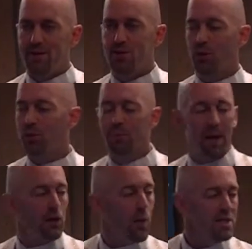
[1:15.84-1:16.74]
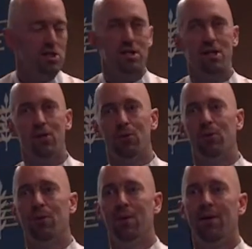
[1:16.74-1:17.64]
So my question to
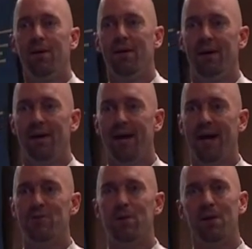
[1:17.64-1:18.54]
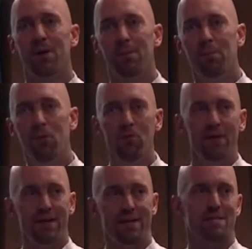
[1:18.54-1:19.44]
you as we move
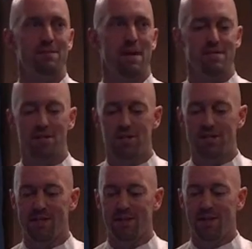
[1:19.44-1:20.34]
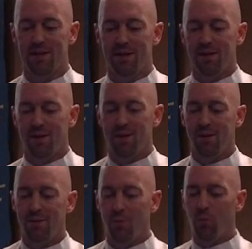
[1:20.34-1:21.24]
into this message is,
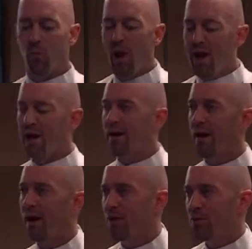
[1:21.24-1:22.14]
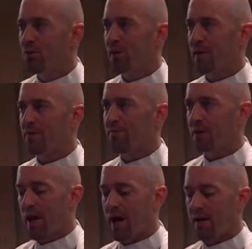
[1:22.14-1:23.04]
where are you looking
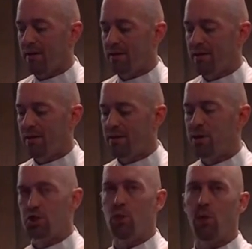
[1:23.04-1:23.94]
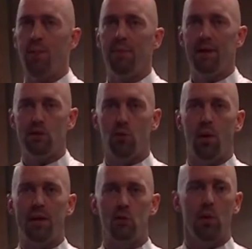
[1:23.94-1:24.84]
for God to show up in
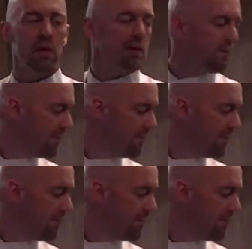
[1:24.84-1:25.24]
2020?